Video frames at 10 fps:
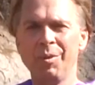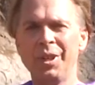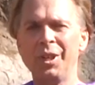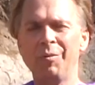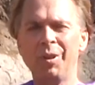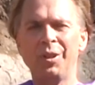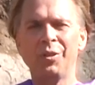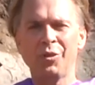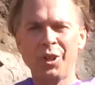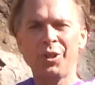We're getting
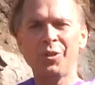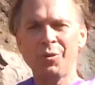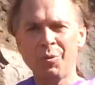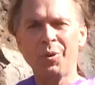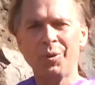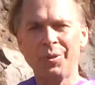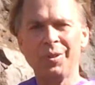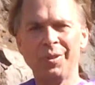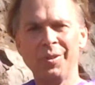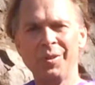ready to change the
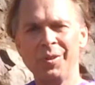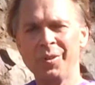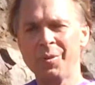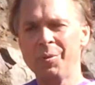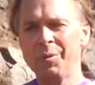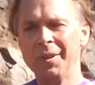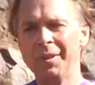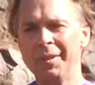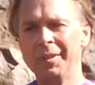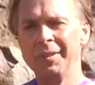world. So
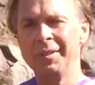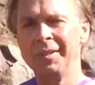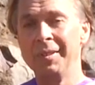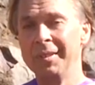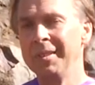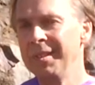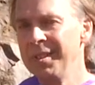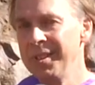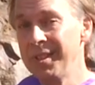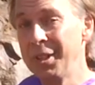uh,
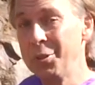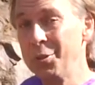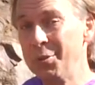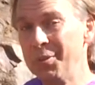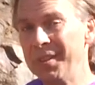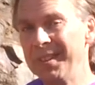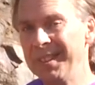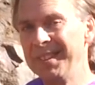stay tuned.